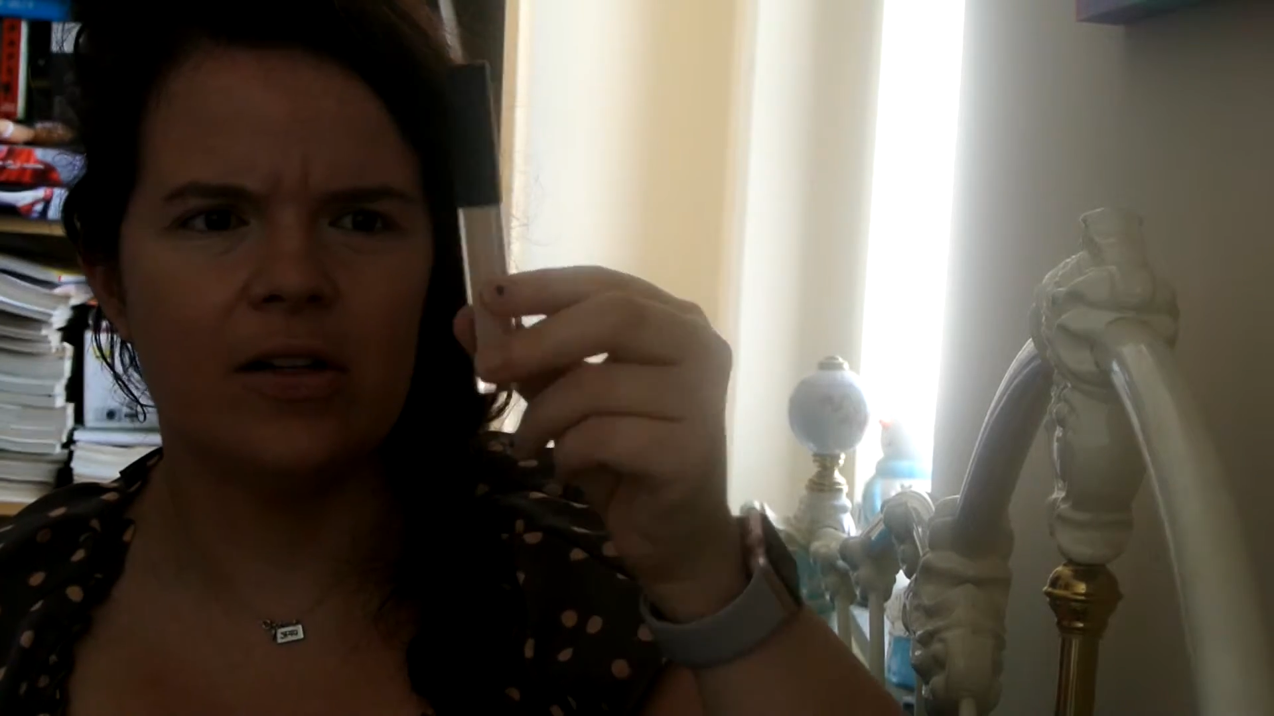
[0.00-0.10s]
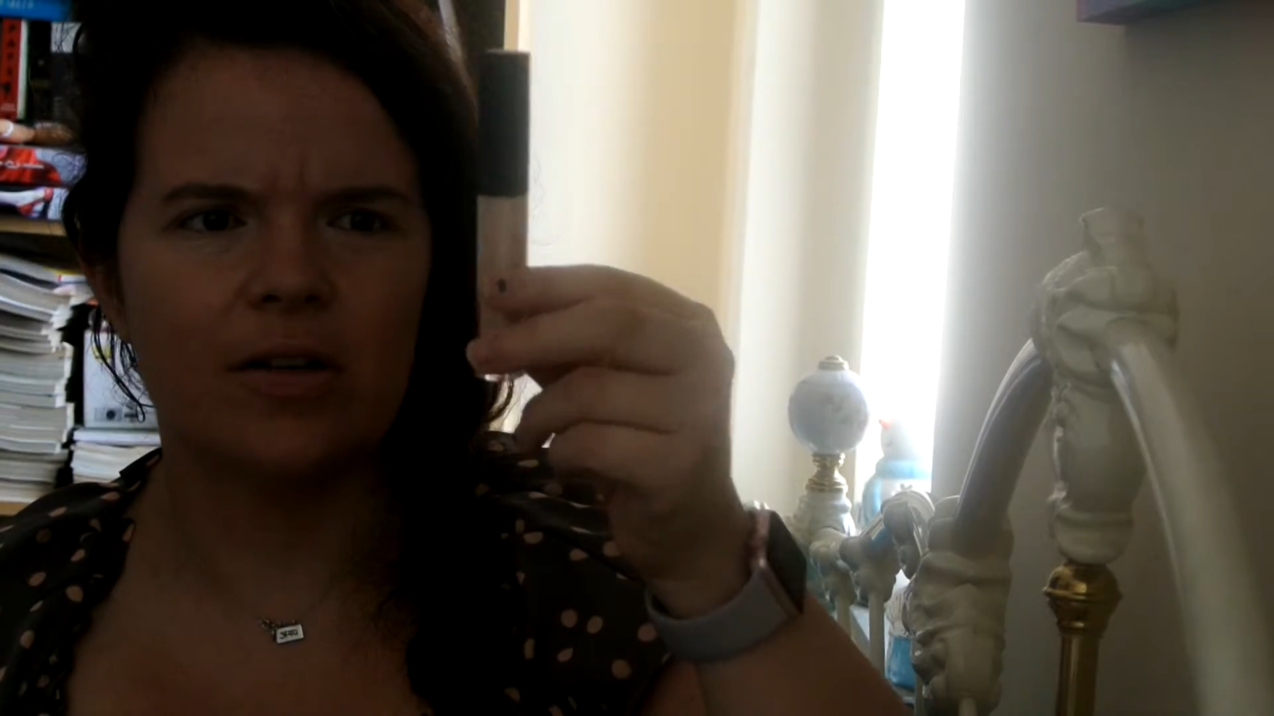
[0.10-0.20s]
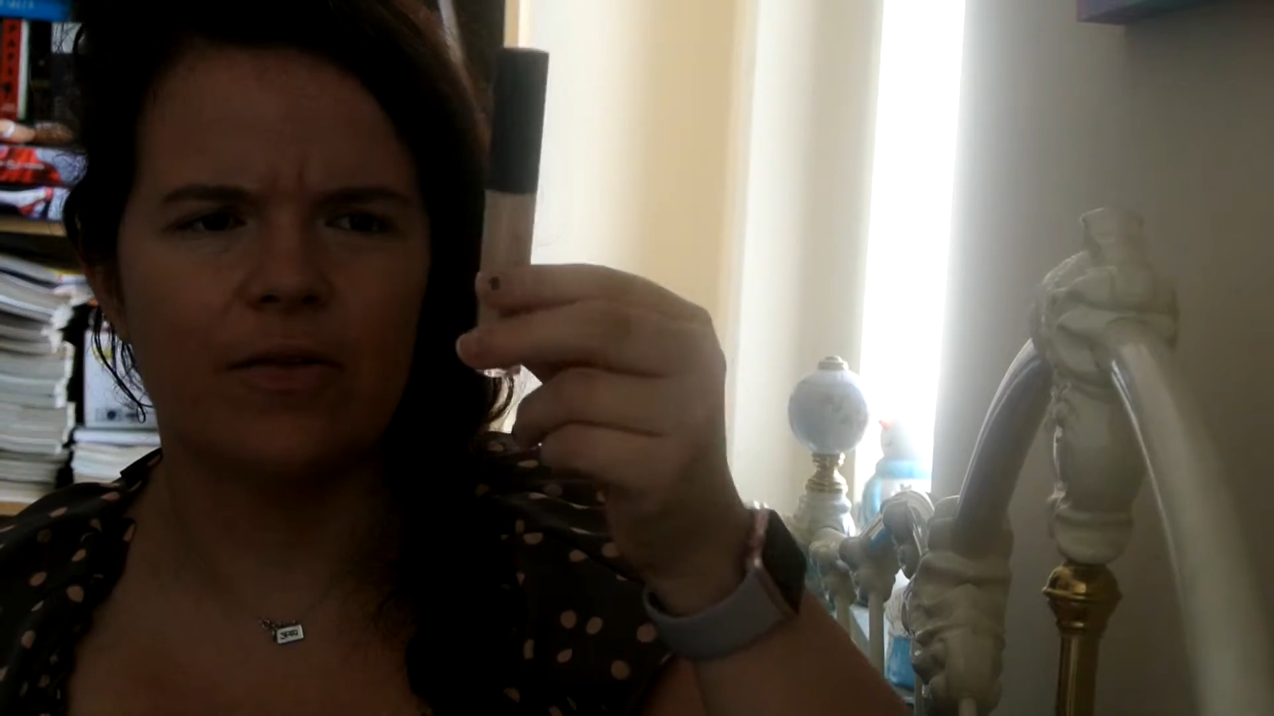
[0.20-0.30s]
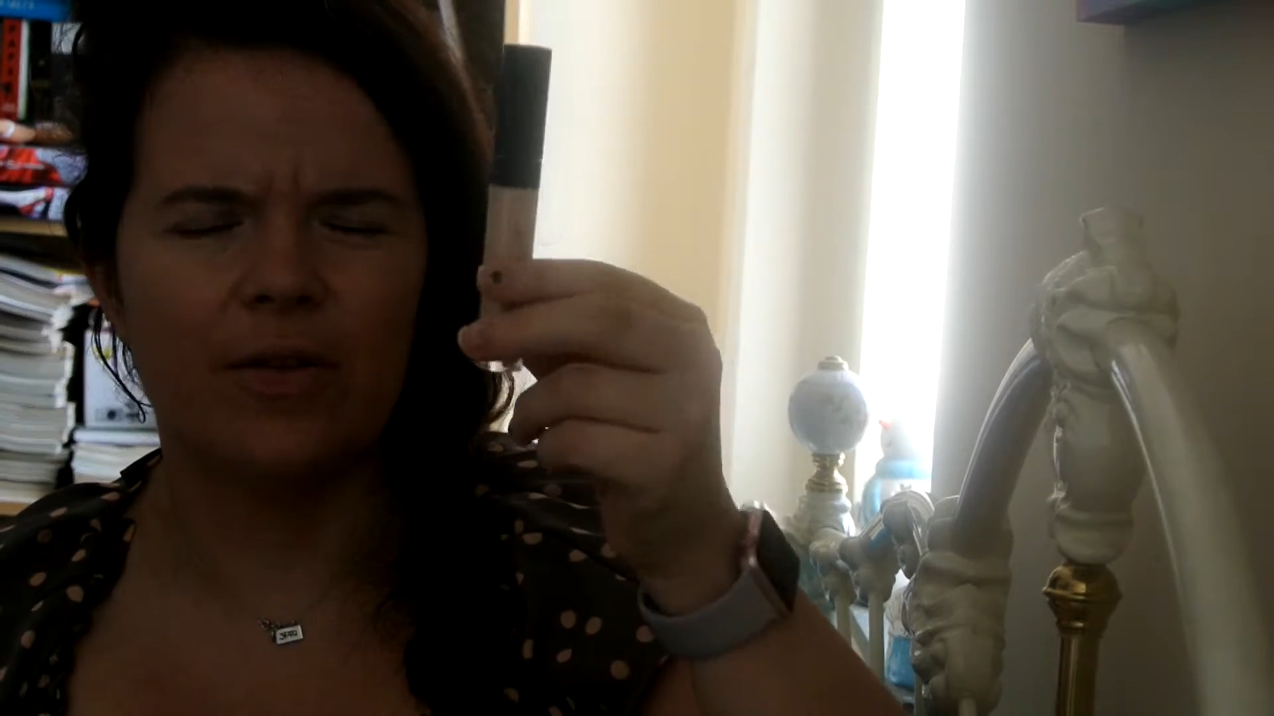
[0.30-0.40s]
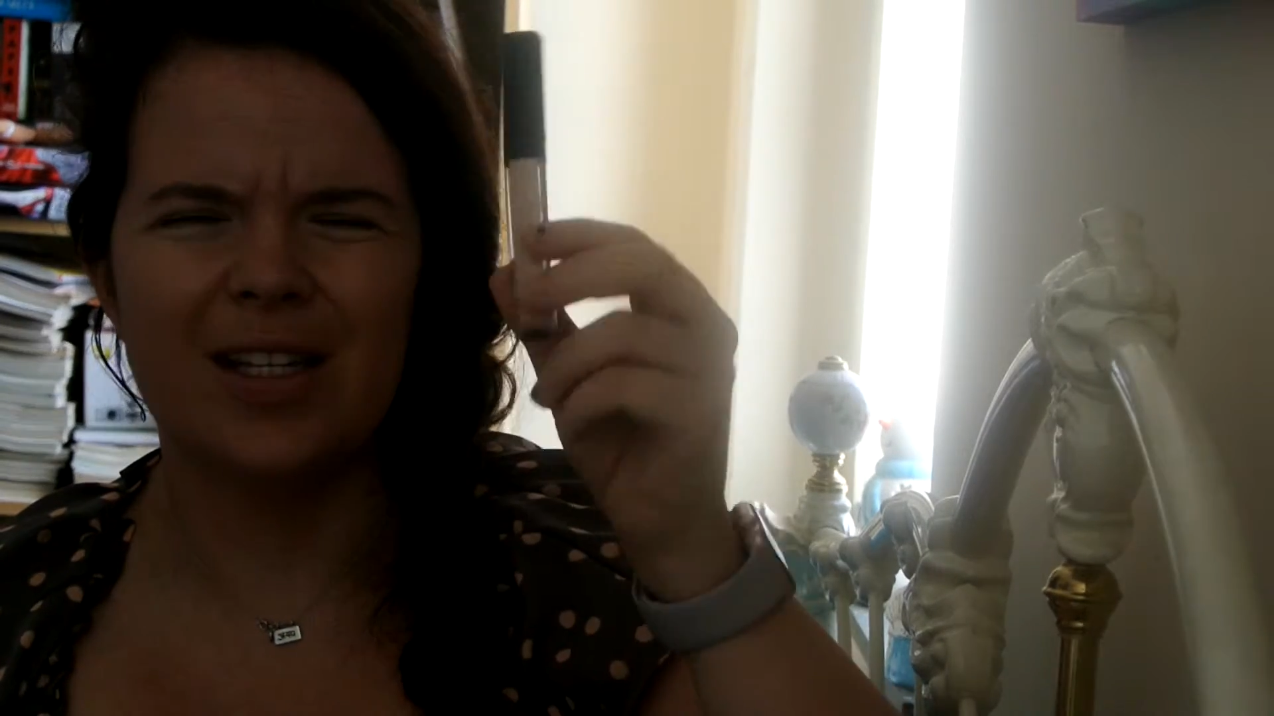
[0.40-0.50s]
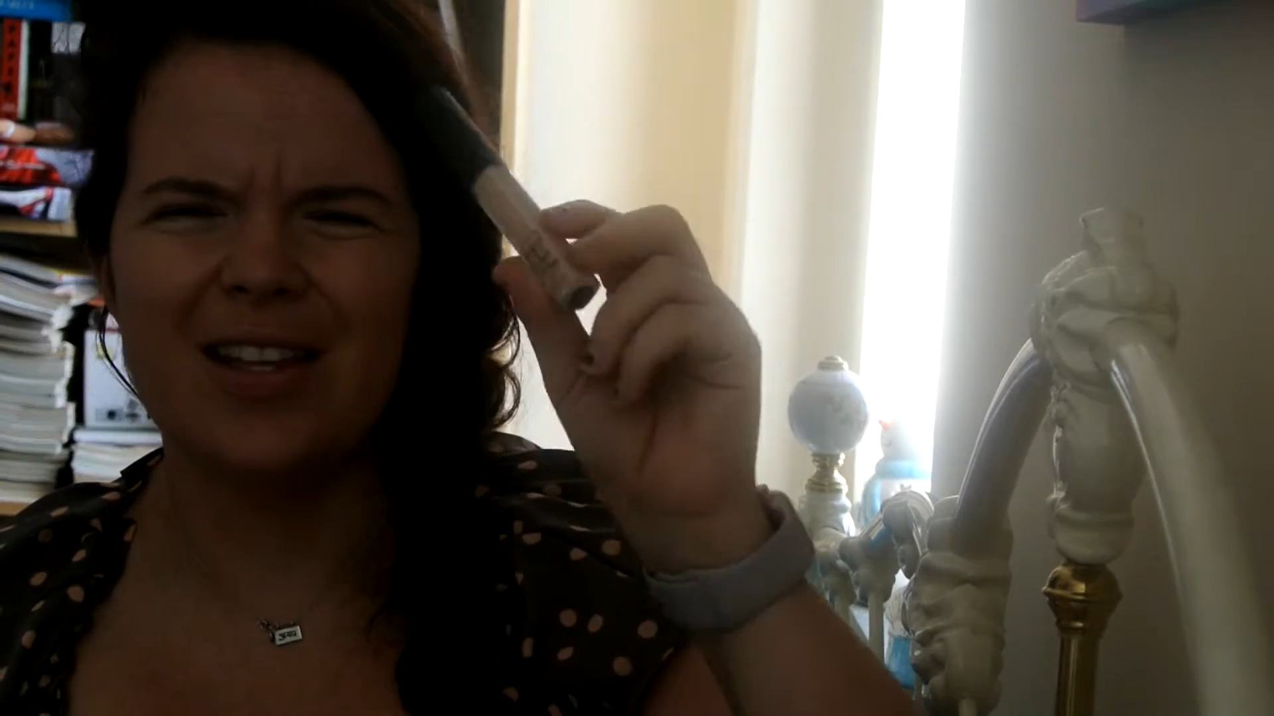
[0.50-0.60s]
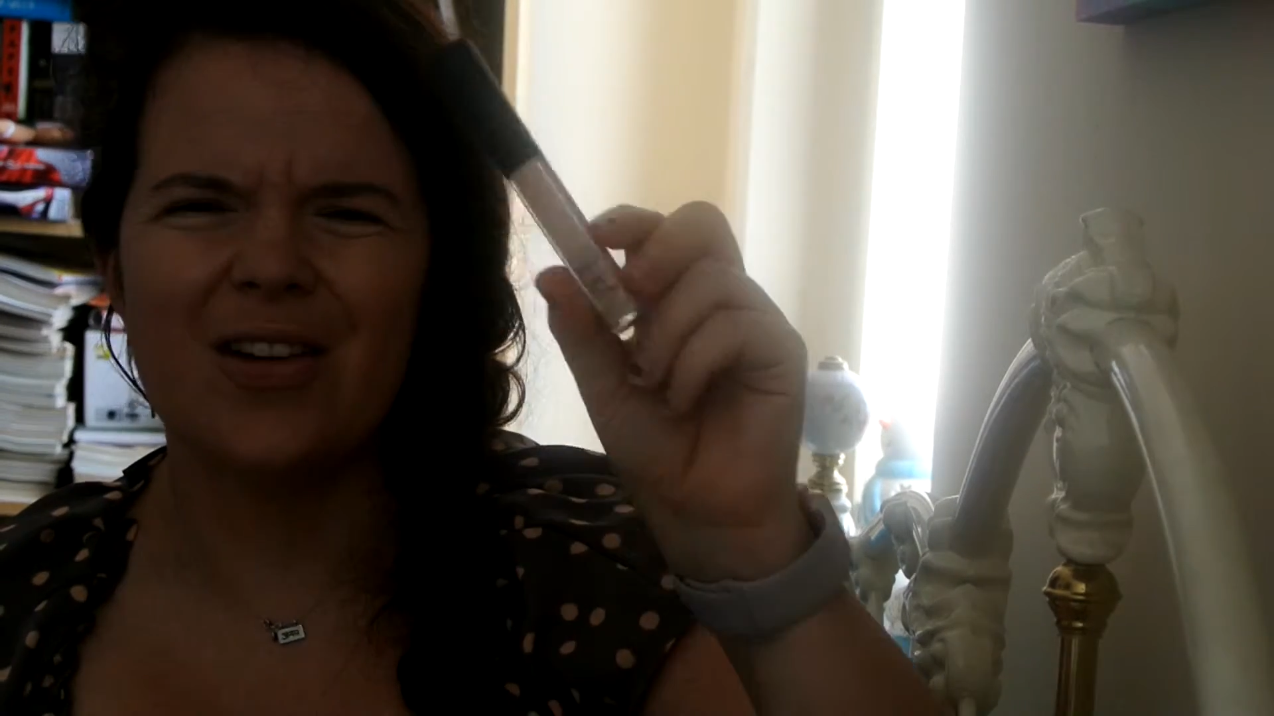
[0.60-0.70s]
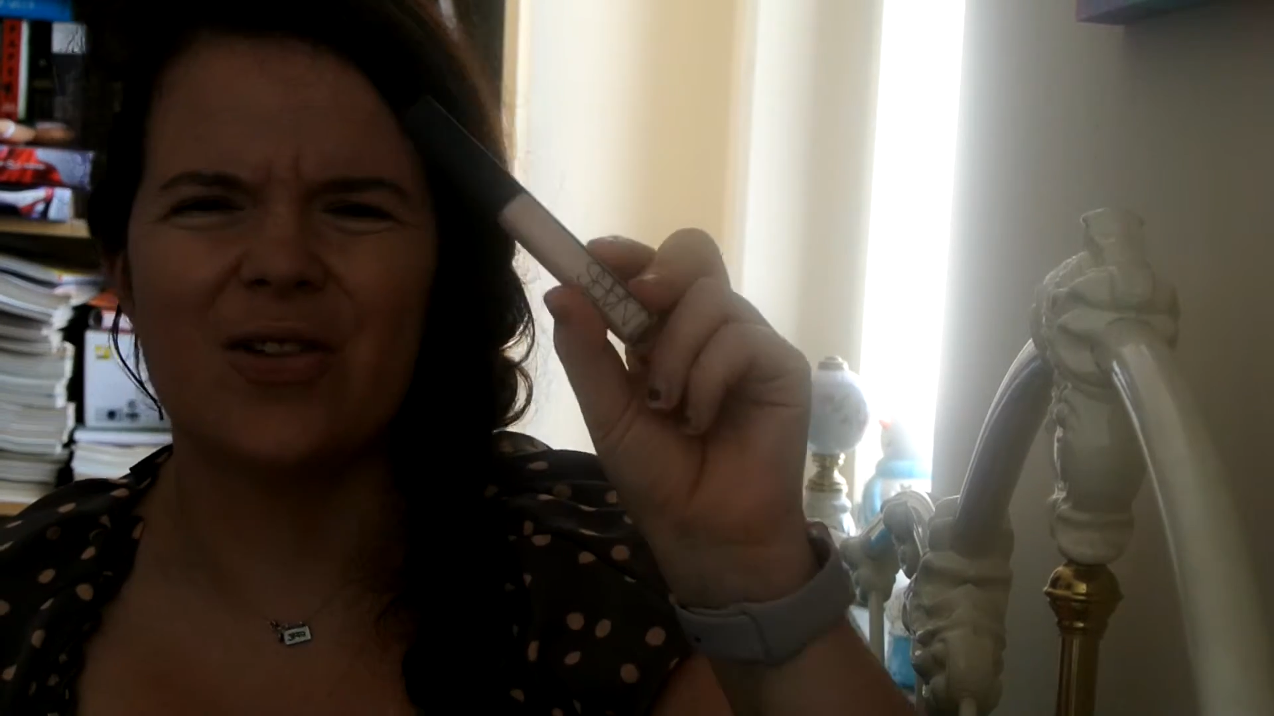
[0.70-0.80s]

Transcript: or it's either